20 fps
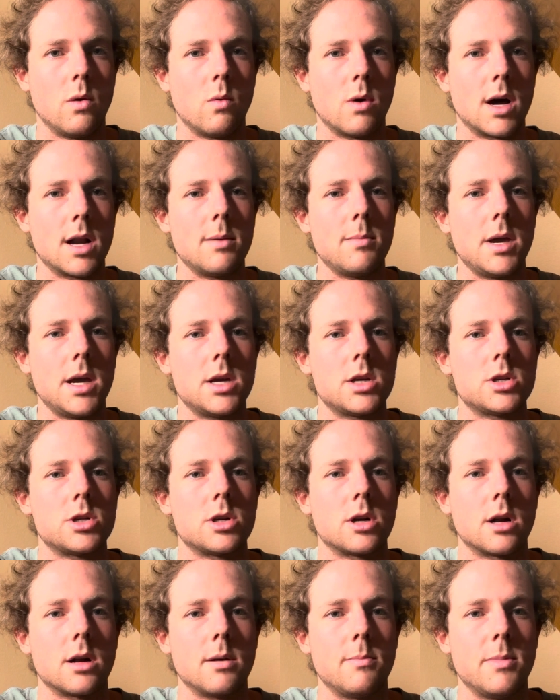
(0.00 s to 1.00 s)
want to make
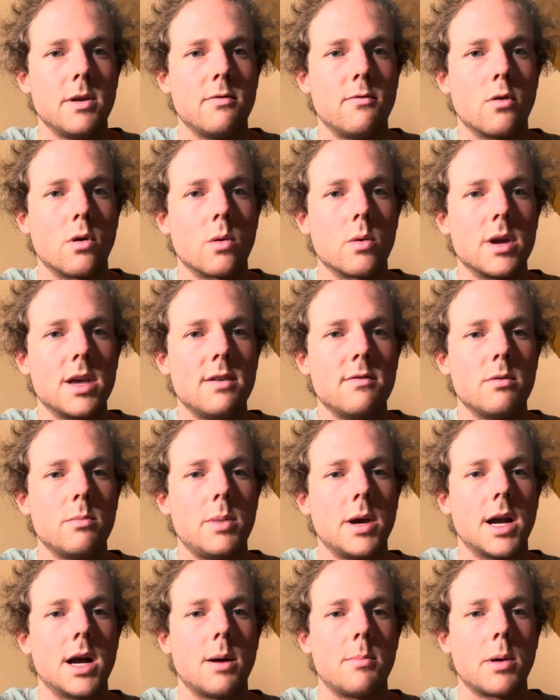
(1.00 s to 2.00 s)
sure before we even
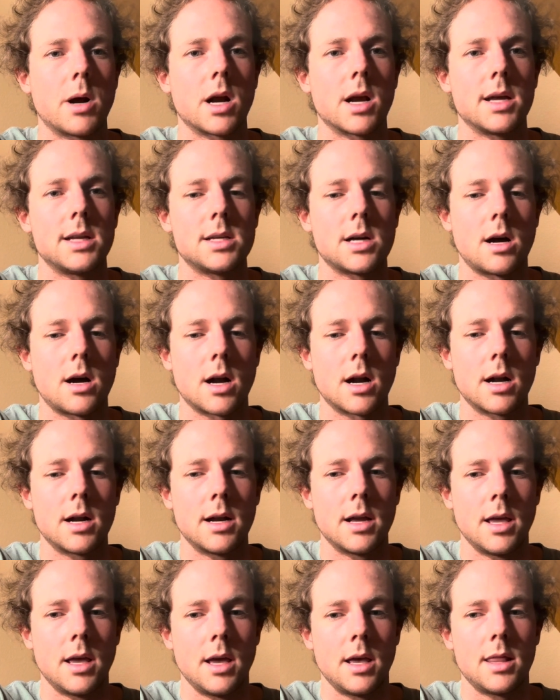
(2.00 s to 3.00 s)
pick up our
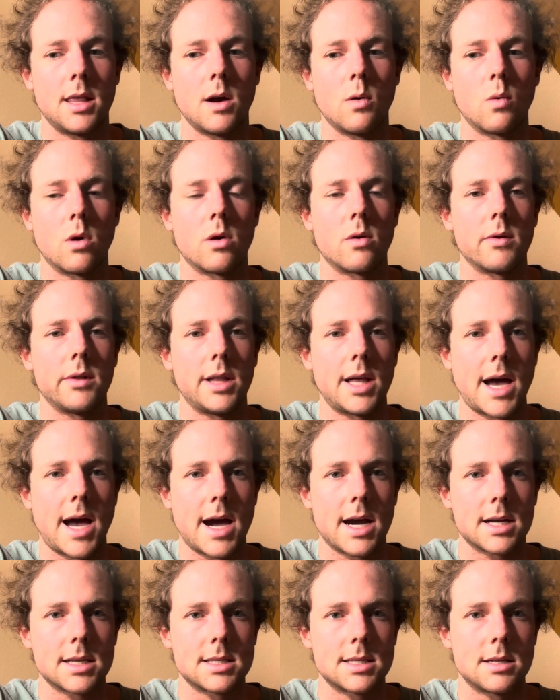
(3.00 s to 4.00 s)
guitar that we're
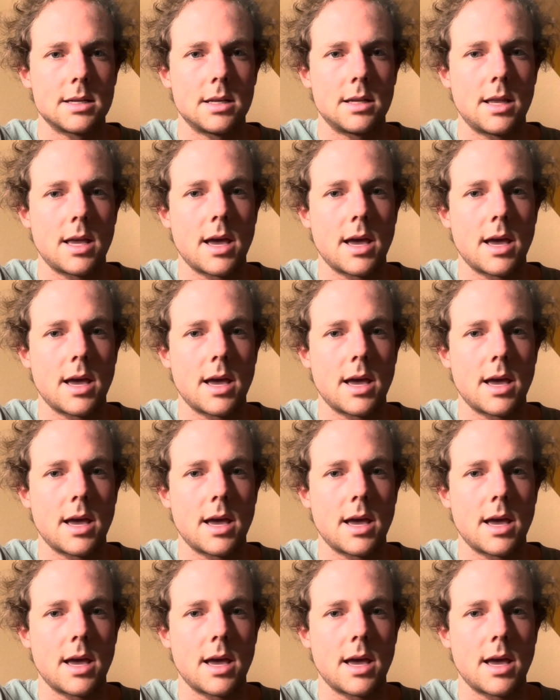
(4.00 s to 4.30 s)
relaxed.